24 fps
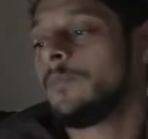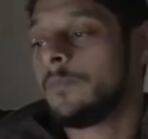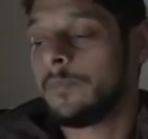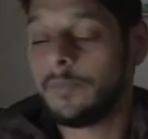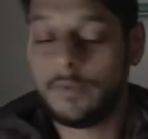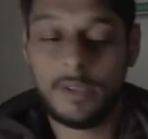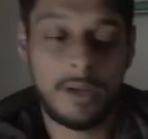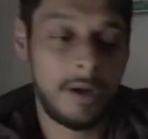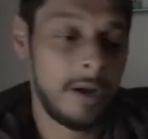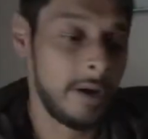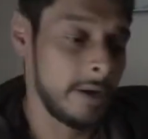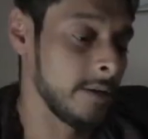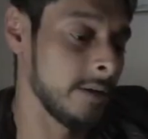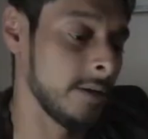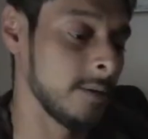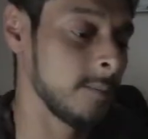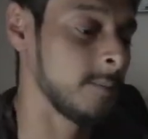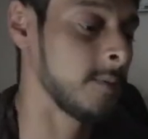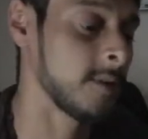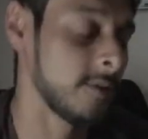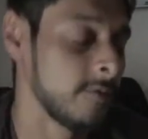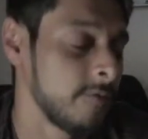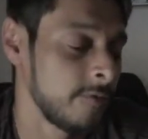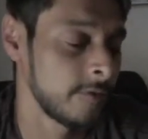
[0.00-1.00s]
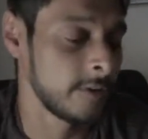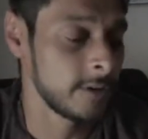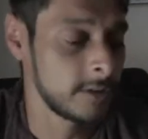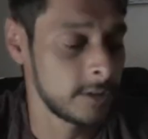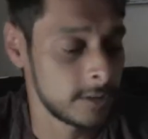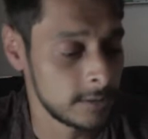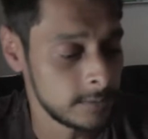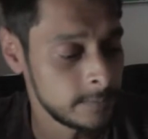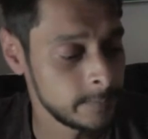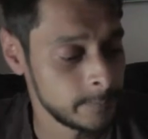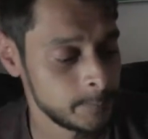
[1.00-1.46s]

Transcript: All right, you little motherfucker.